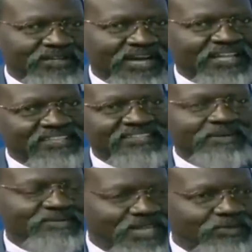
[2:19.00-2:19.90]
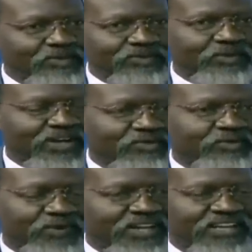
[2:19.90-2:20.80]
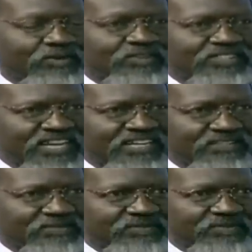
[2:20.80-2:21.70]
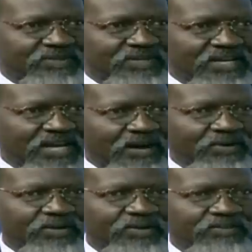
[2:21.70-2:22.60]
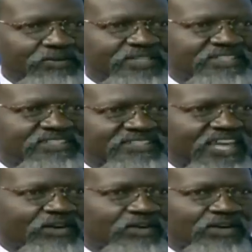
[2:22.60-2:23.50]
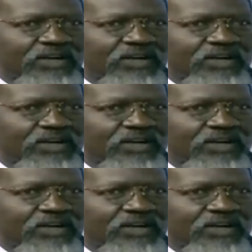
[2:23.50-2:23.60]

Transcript: At the same time, also, we have to find an alternative. Mm. Are we going to be in this cycle?